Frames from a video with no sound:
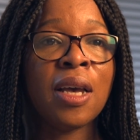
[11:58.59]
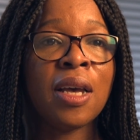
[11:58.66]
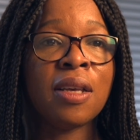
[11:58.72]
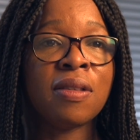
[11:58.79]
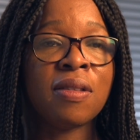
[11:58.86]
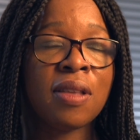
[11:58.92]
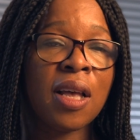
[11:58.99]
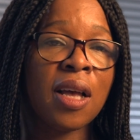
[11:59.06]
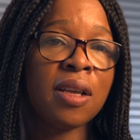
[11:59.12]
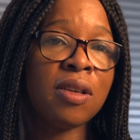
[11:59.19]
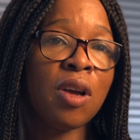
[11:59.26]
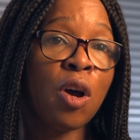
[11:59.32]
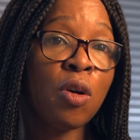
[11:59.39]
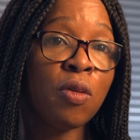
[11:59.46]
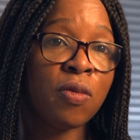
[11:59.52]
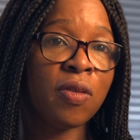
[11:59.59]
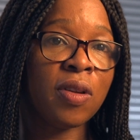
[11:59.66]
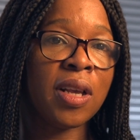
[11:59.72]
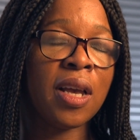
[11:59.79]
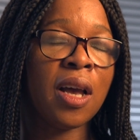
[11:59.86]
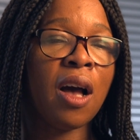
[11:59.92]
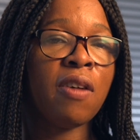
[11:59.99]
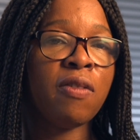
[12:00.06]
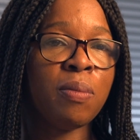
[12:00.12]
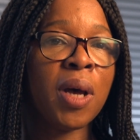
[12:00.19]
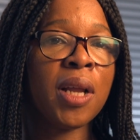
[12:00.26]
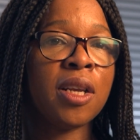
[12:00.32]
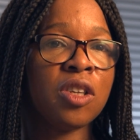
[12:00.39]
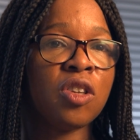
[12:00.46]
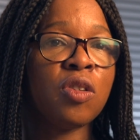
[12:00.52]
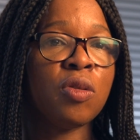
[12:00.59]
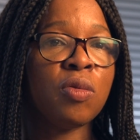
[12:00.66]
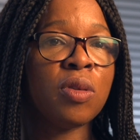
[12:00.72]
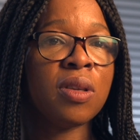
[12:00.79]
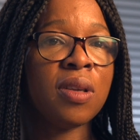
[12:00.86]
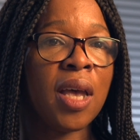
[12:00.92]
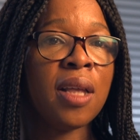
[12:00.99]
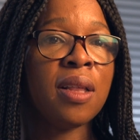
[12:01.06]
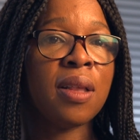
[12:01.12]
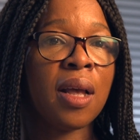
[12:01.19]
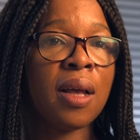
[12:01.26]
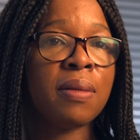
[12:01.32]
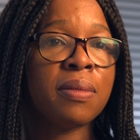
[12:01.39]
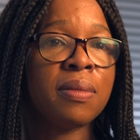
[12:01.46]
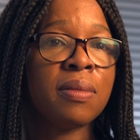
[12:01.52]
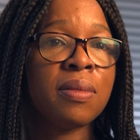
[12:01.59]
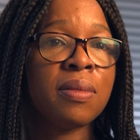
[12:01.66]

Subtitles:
is that hopefully I've managed to retain that.